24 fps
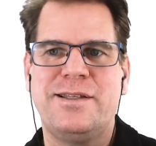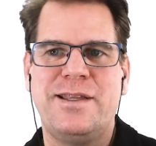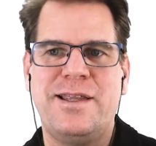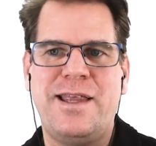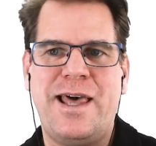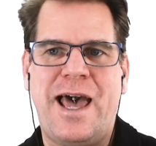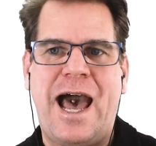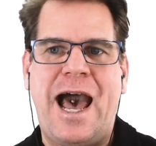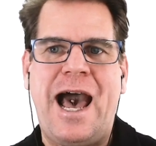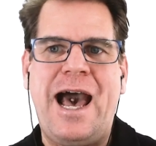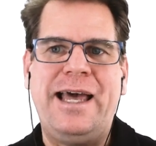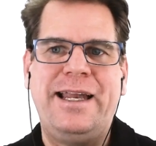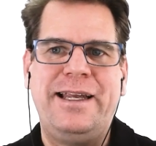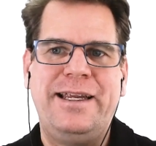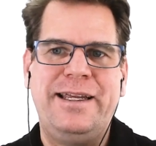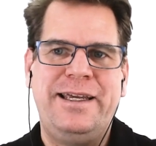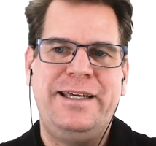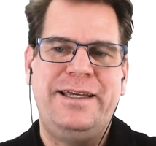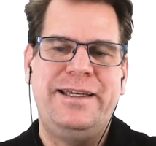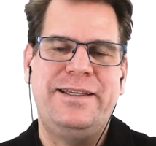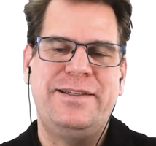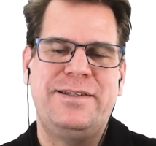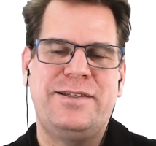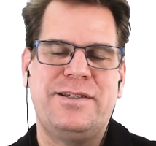That
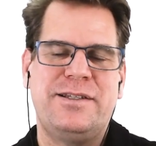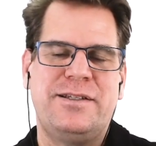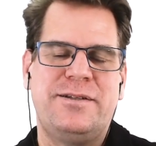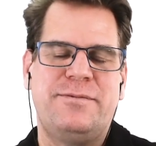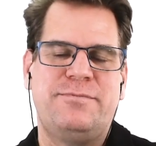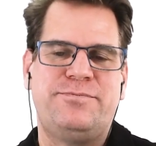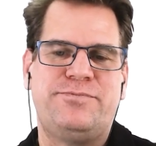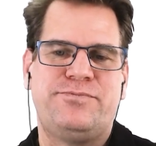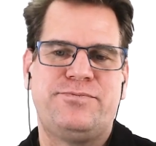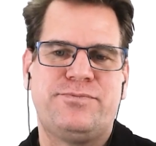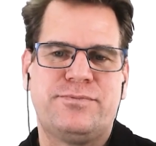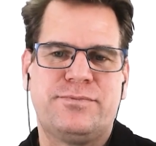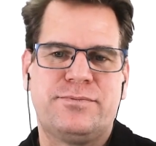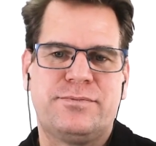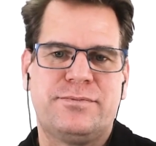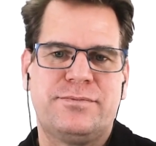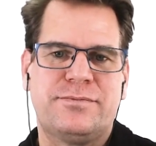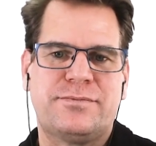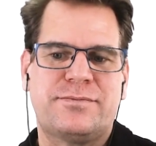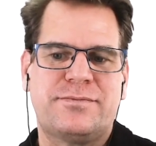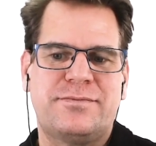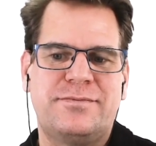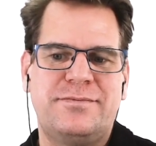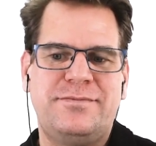is
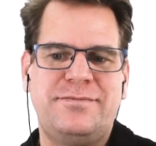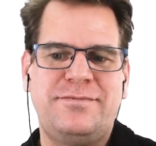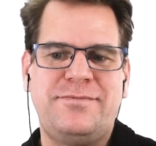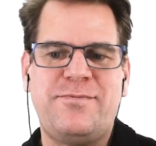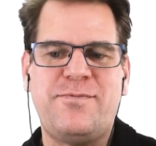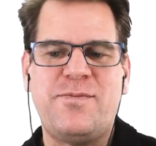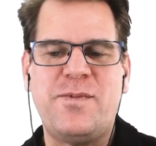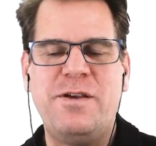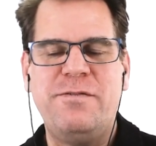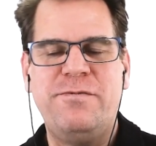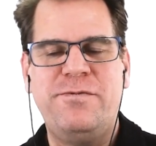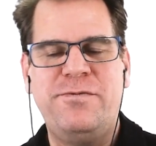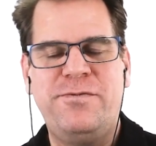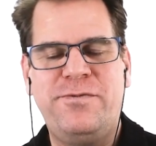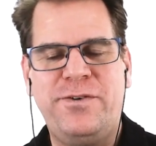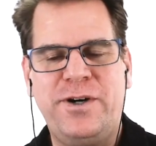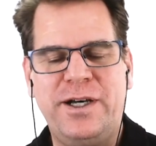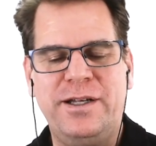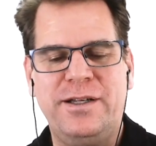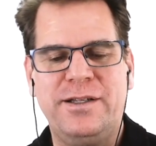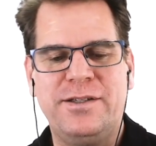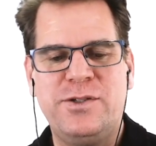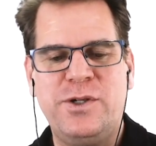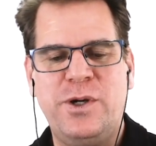
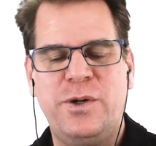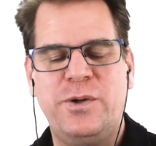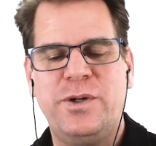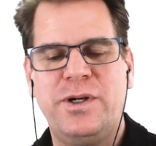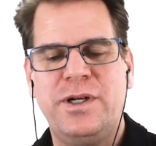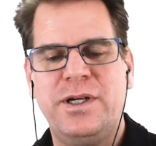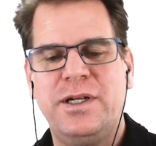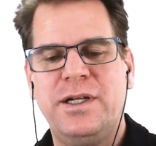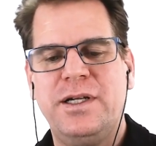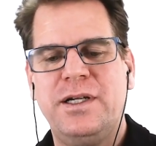fun. So,